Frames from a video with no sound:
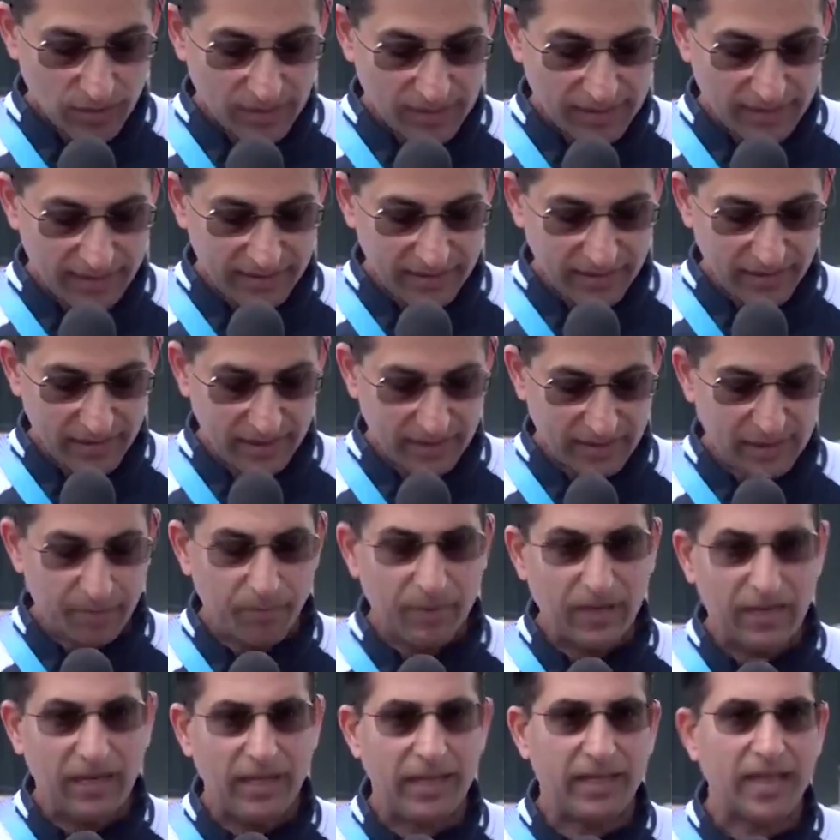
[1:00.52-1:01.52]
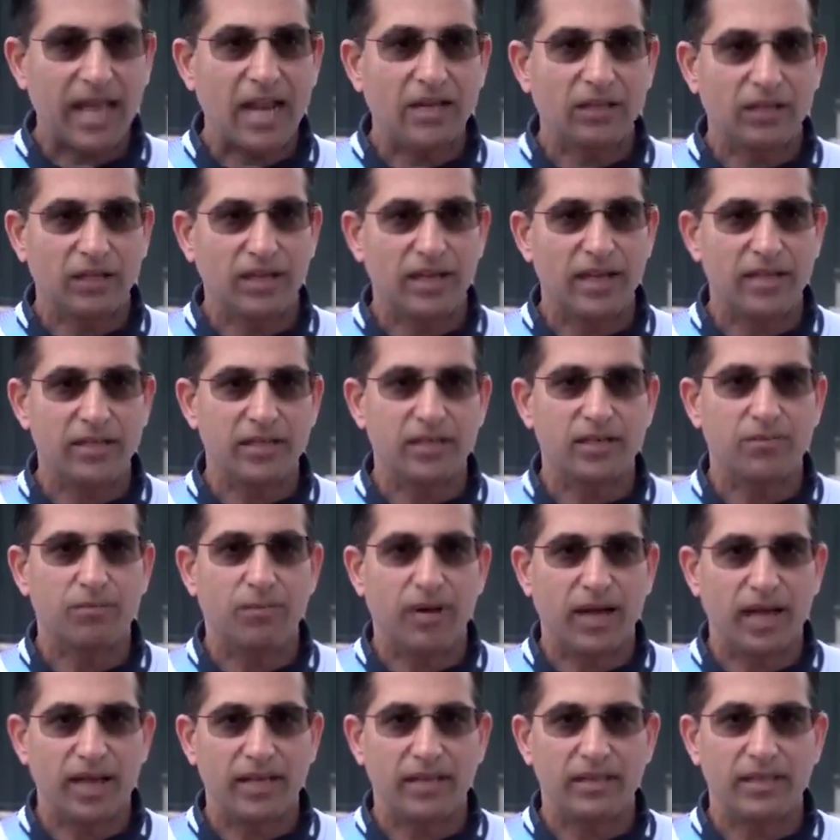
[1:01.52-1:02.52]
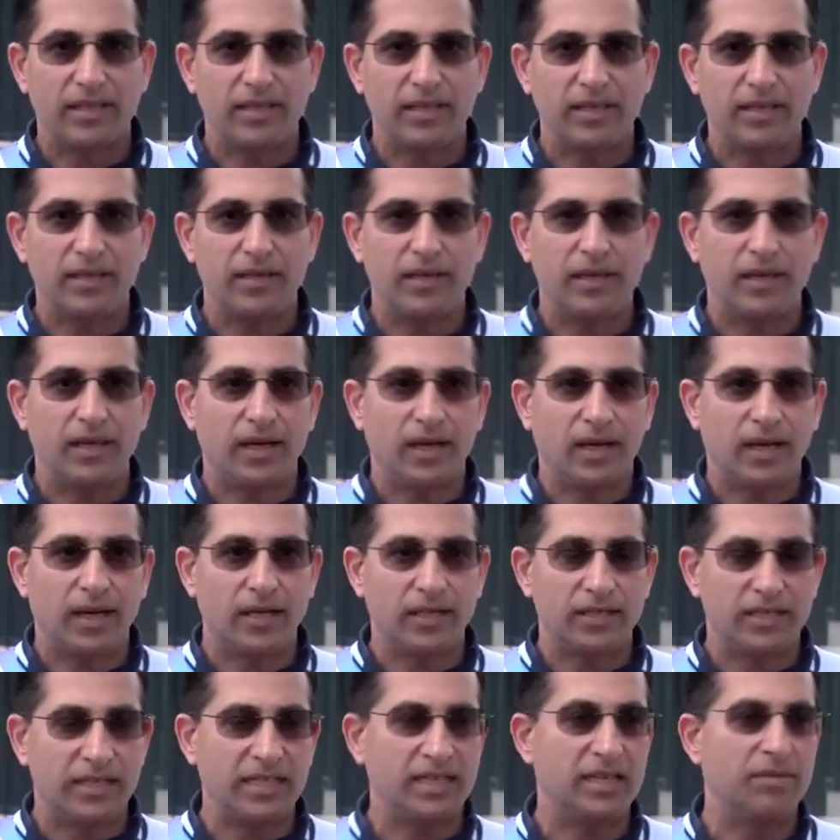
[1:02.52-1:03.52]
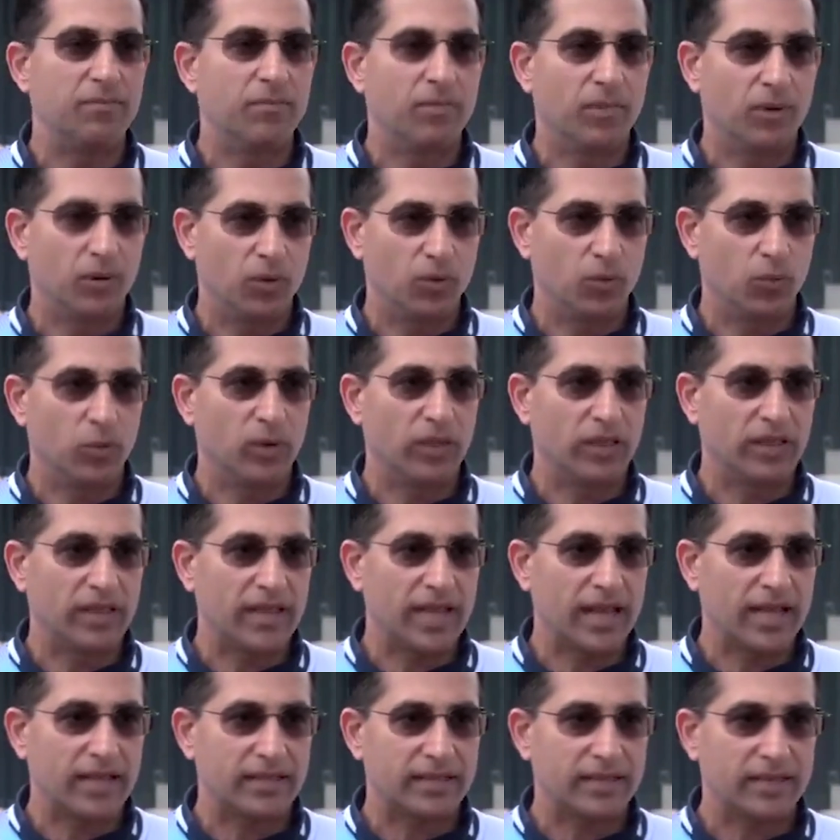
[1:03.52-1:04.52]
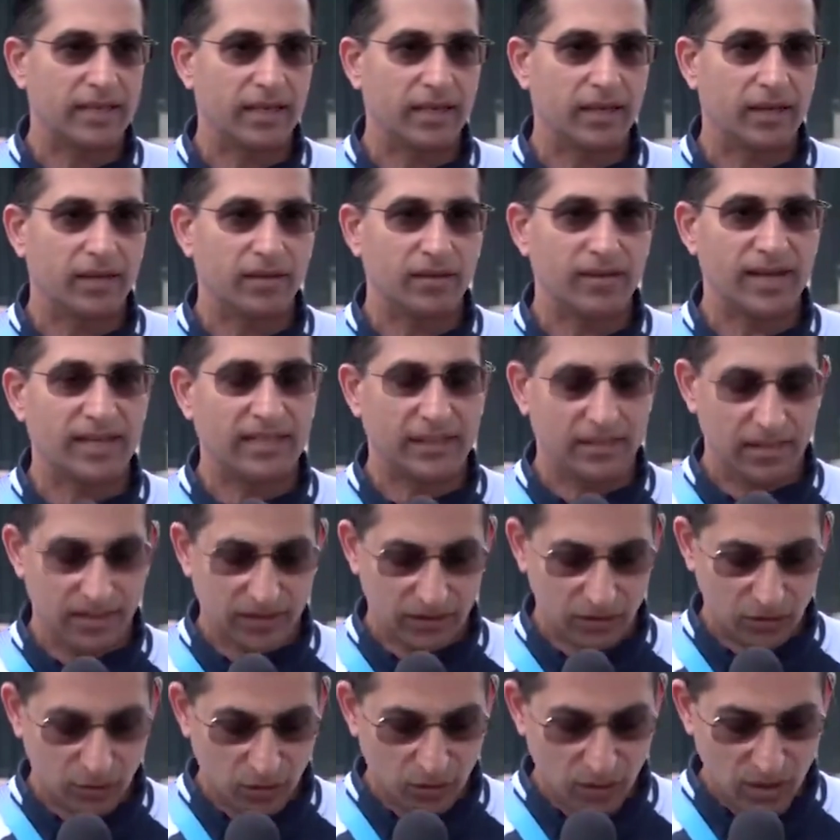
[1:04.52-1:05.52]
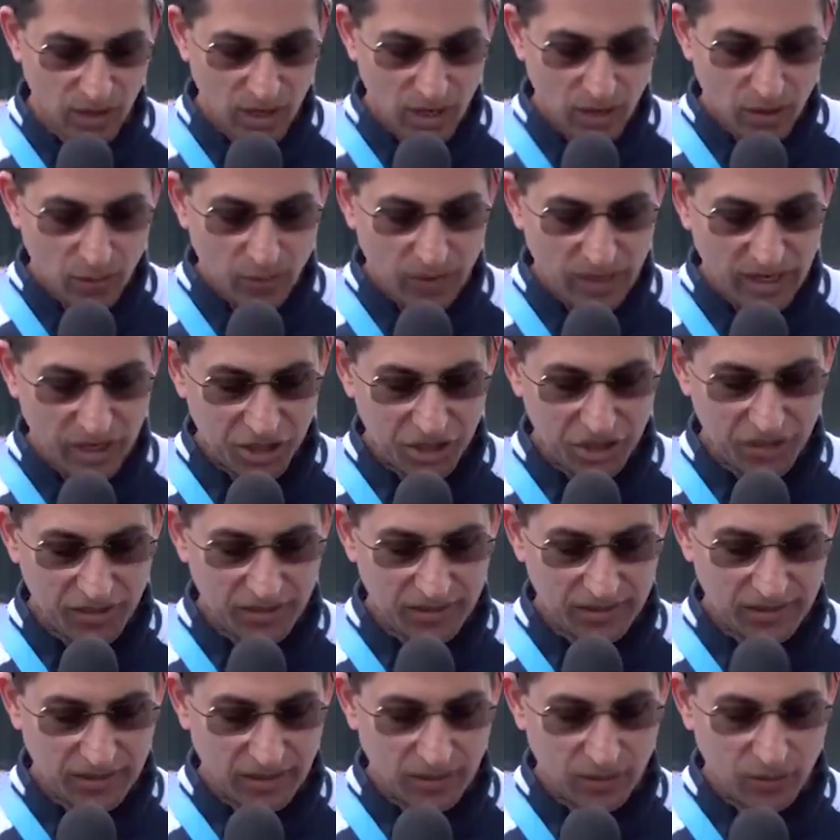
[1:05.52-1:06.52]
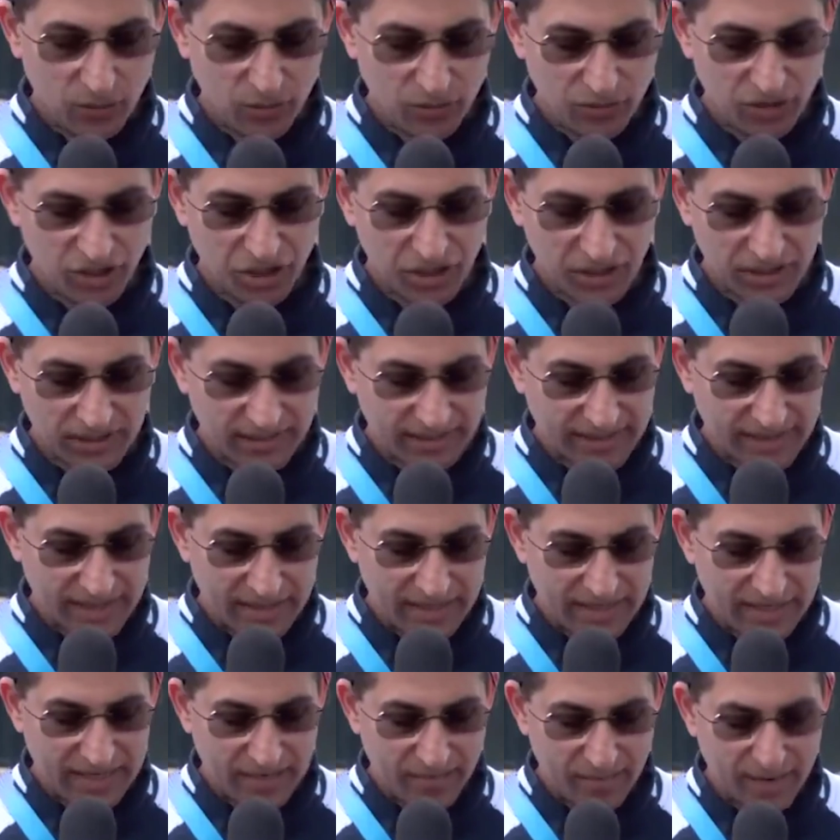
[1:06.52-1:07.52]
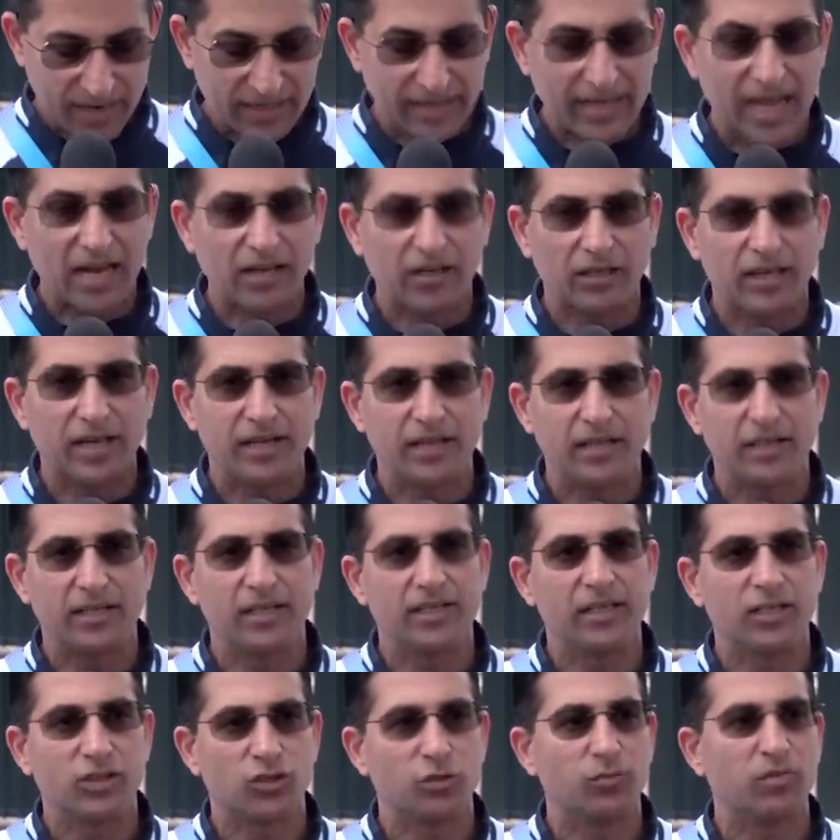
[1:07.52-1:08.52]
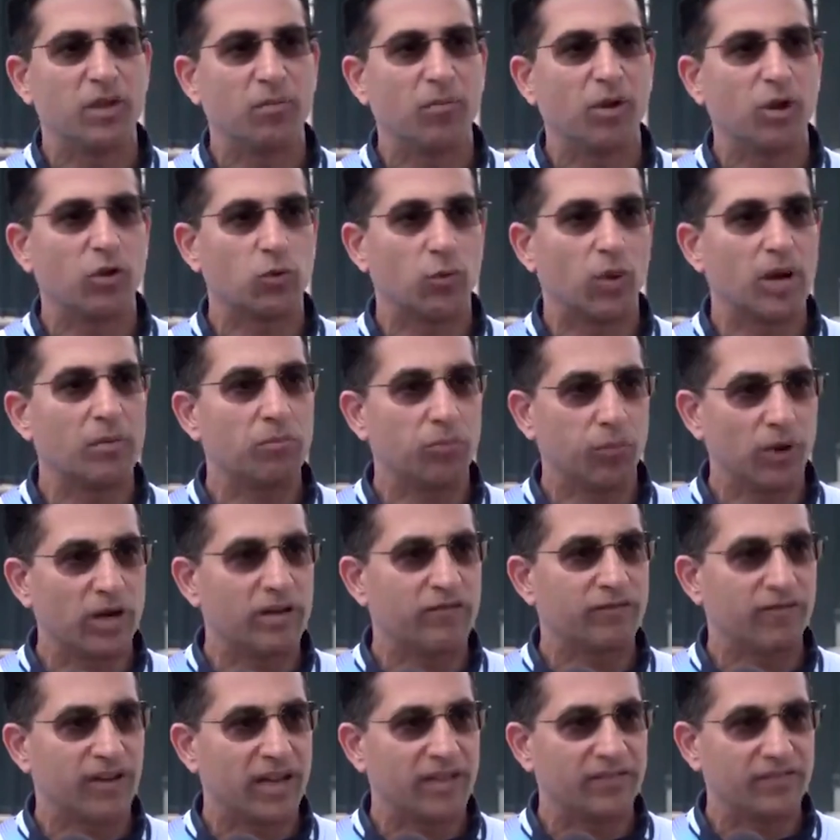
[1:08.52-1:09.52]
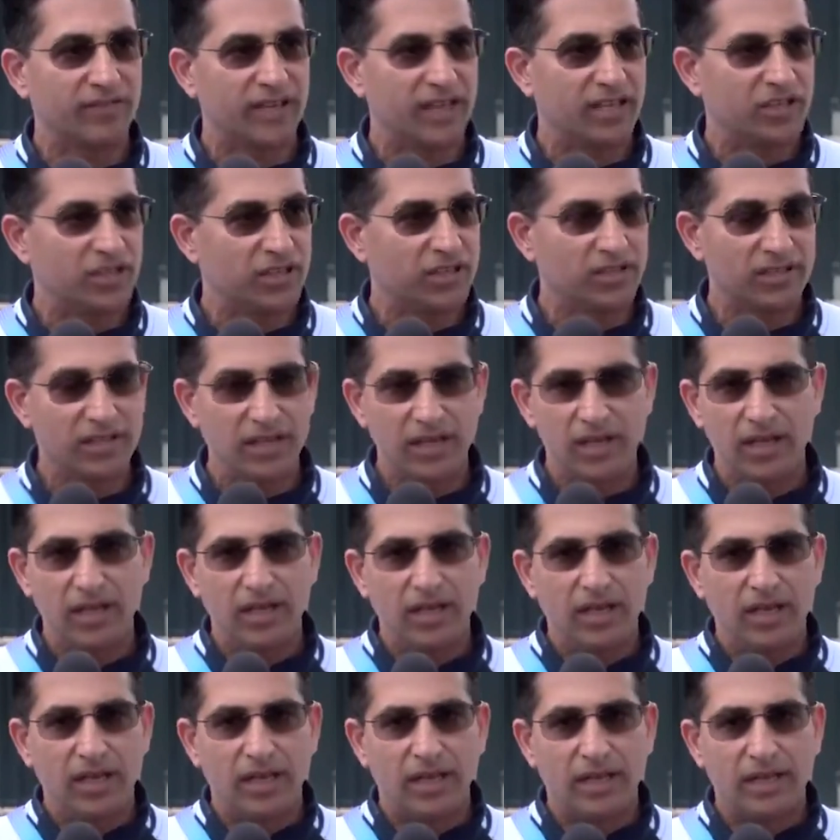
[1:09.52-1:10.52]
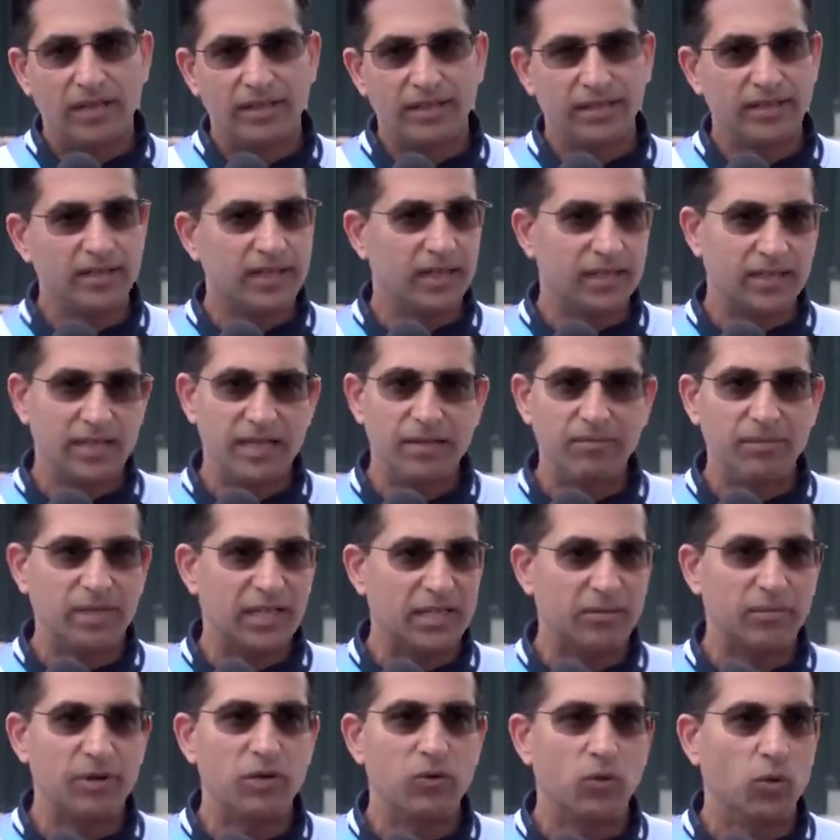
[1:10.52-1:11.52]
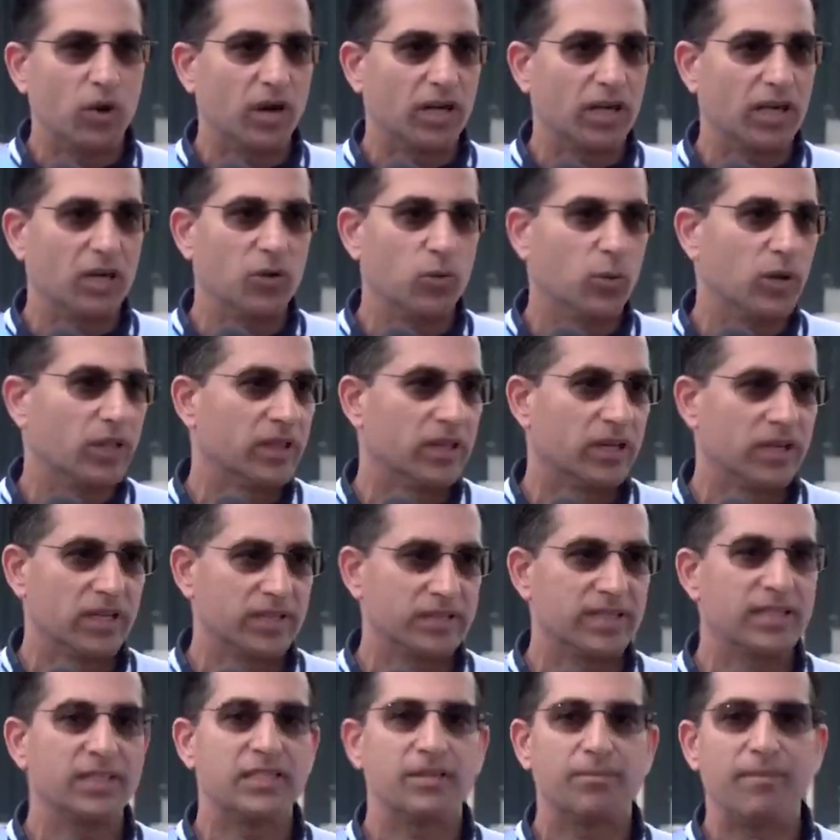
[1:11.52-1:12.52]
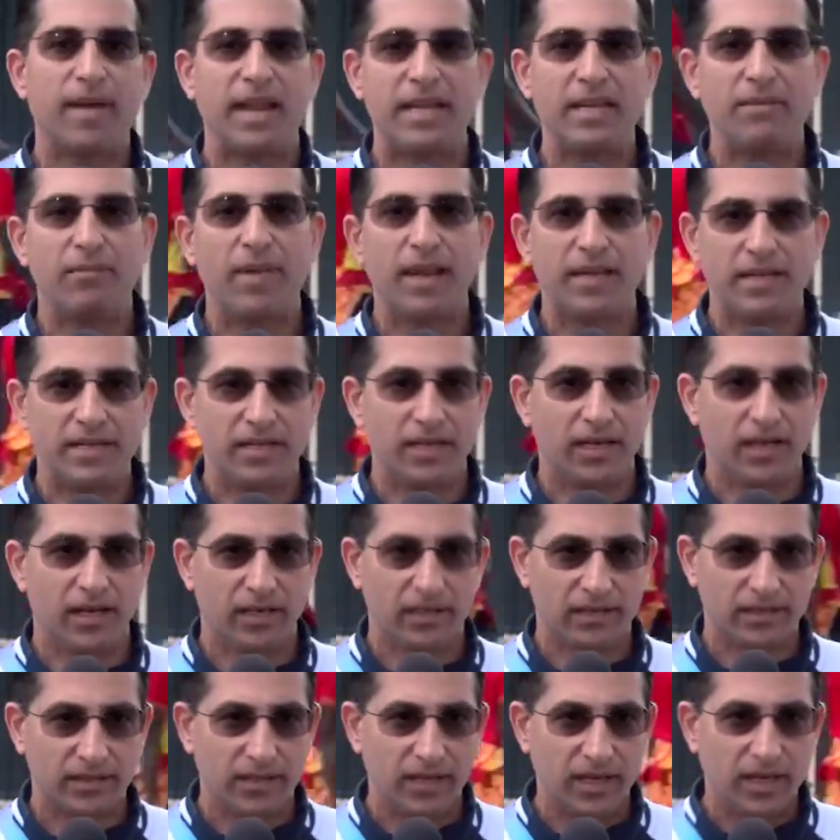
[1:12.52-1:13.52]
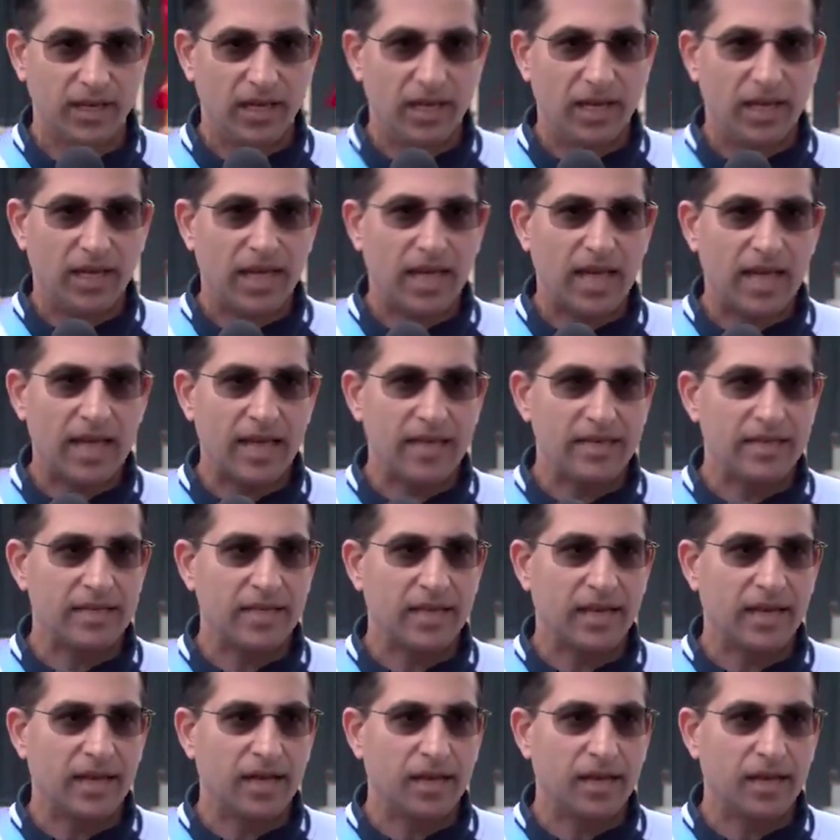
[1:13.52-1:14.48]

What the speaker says: this is typically calculated by the team with that wrestler. So Vinesh's nutritionist and team had calculated this to be about 1.5 kgs. And this is a team that's been working with her since many, many years. And,